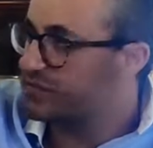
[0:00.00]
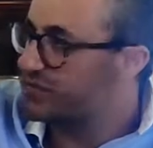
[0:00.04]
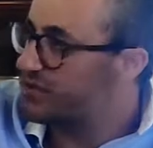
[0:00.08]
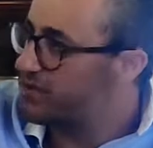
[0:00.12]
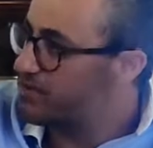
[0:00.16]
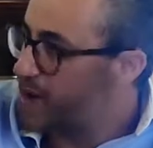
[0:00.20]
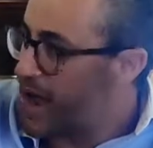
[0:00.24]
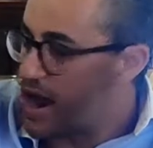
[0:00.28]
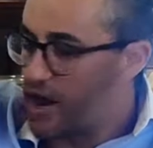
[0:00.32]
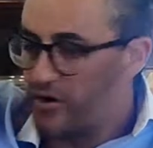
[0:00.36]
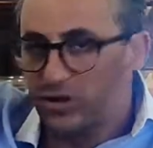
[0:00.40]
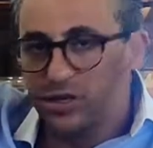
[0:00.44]
the
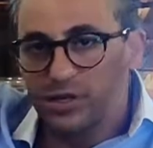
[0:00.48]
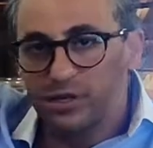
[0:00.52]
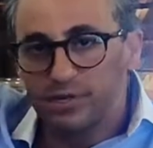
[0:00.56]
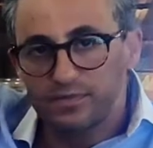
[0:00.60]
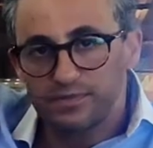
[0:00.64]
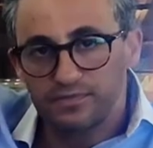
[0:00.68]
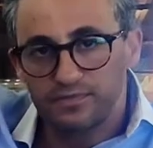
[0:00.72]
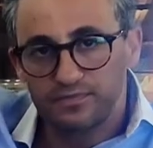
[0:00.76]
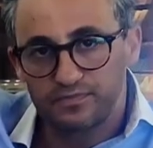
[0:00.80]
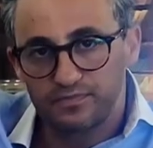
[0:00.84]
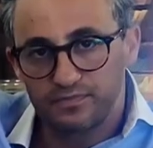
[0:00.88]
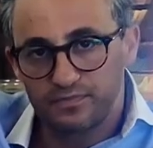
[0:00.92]
barrel
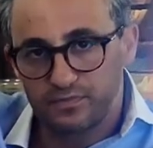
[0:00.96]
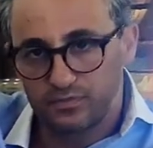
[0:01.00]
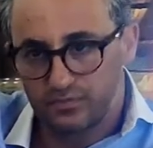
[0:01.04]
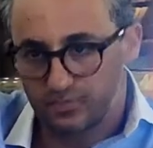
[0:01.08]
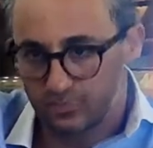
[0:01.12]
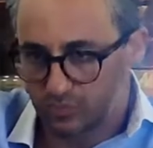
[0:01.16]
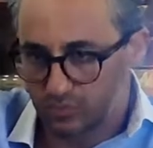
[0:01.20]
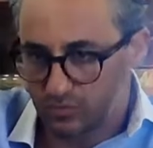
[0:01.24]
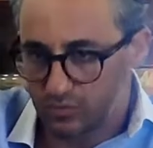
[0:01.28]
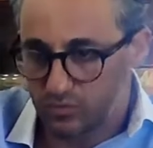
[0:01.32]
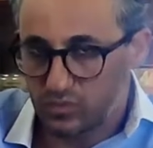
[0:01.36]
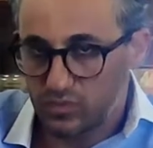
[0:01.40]

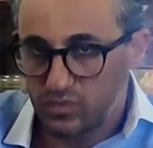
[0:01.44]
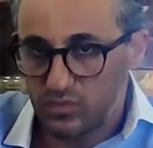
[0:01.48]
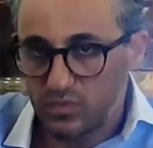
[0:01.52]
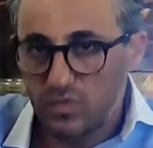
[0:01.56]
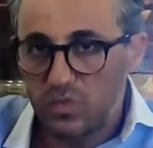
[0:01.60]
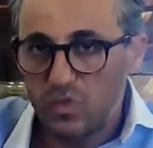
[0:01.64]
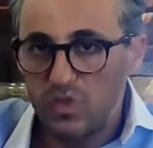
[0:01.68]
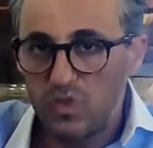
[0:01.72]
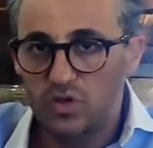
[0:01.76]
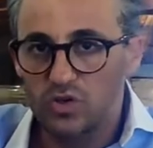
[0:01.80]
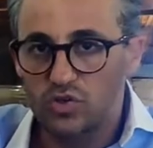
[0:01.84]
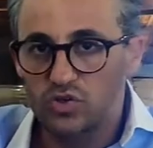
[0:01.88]

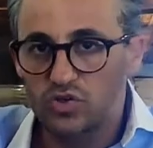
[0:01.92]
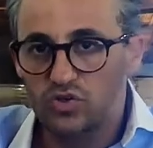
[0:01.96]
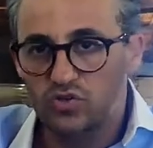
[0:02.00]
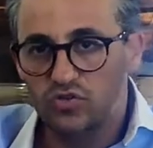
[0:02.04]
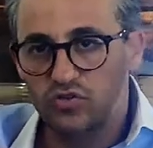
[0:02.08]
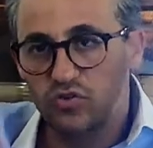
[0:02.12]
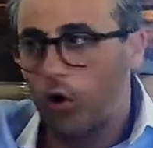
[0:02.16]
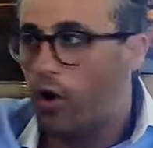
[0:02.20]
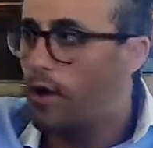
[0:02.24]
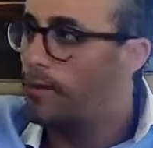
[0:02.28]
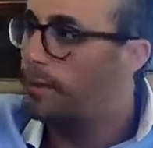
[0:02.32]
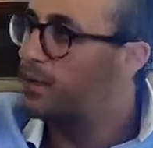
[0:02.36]
to
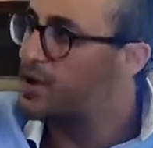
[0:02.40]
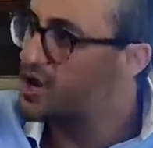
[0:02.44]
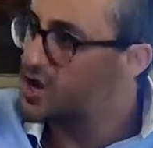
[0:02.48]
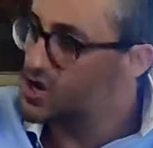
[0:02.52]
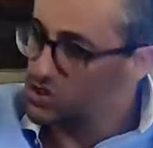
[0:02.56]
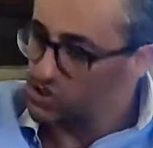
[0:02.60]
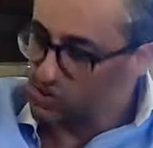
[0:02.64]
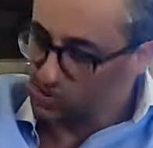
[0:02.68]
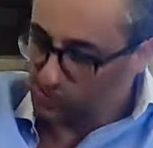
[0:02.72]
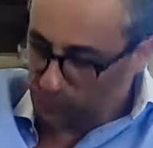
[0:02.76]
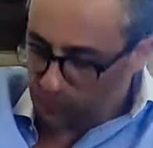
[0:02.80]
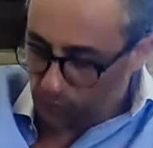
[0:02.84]
form
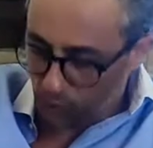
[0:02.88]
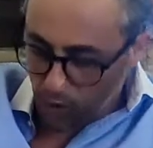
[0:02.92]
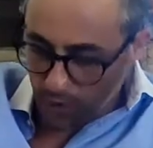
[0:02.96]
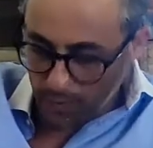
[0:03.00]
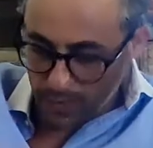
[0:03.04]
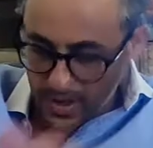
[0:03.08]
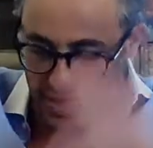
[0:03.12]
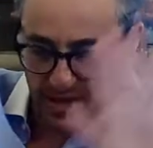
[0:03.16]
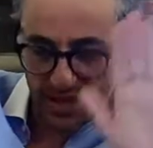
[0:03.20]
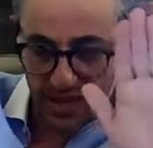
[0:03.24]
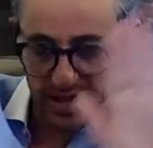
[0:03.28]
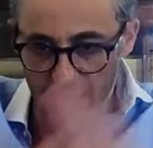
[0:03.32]

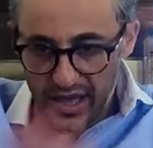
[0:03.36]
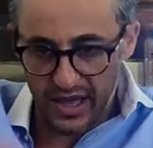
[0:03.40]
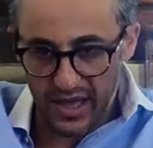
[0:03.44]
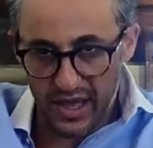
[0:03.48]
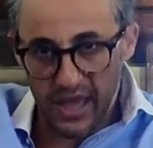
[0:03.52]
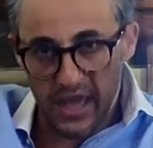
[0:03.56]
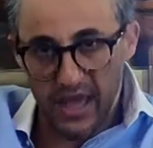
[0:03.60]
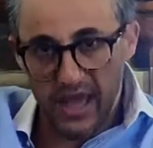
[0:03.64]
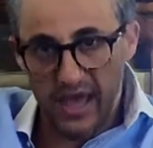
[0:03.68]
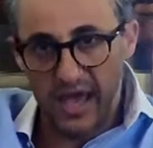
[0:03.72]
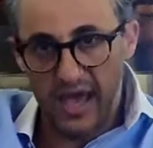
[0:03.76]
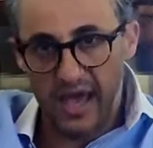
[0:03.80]

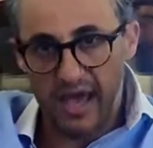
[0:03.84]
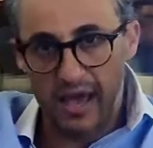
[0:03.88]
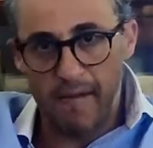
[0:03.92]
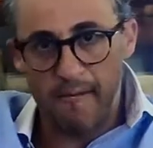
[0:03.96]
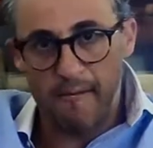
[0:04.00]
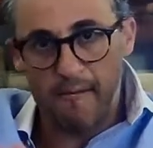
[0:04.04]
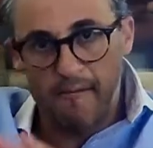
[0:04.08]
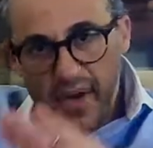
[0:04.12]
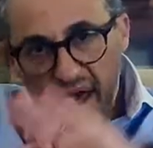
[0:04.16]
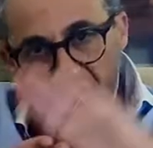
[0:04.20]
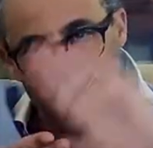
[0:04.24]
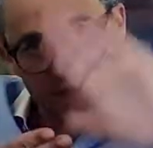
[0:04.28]

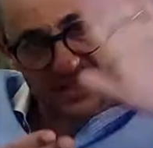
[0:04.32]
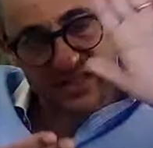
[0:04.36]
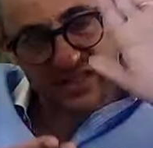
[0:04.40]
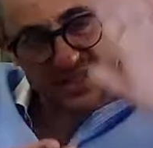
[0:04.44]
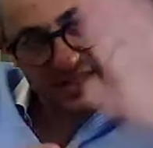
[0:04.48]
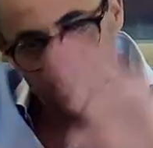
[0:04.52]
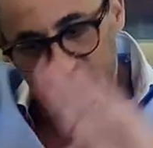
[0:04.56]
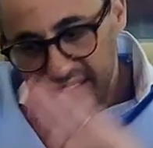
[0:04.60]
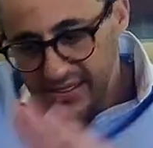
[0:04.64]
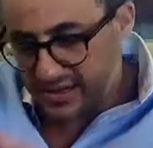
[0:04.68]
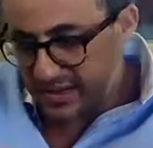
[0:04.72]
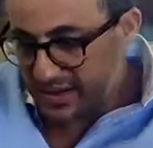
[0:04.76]
a
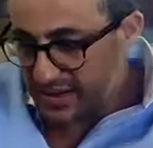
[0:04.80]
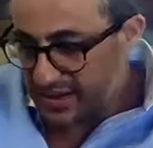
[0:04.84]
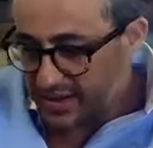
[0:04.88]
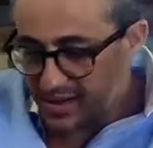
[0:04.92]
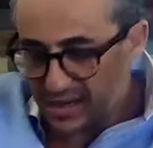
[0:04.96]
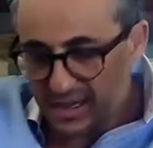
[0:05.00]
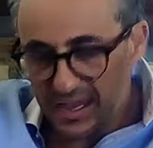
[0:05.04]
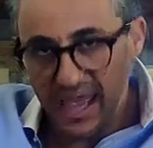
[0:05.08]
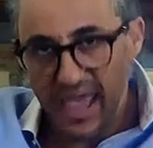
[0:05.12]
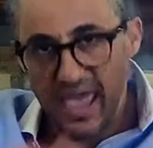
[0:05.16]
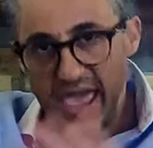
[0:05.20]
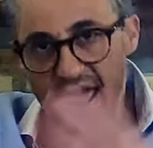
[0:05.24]
burnt
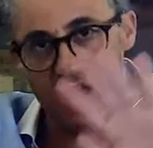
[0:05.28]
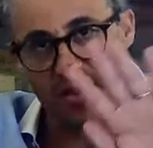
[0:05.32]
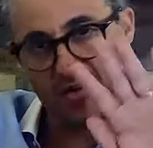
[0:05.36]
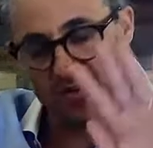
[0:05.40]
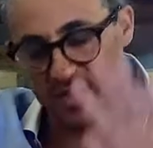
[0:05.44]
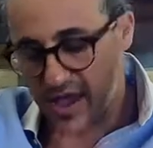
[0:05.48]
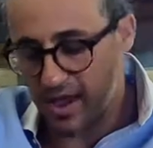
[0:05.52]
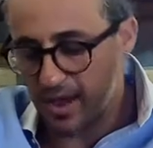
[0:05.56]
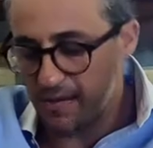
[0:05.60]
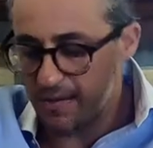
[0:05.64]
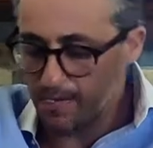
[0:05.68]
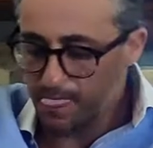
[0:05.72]

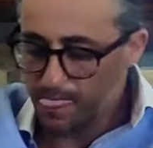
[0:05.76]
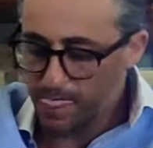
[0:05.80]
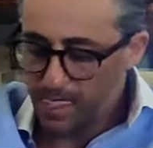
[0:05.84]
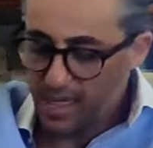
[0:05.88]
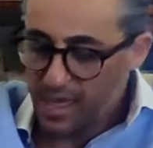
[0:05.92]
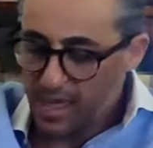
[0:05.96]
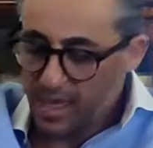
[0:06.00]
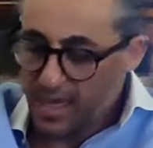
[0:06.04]
area.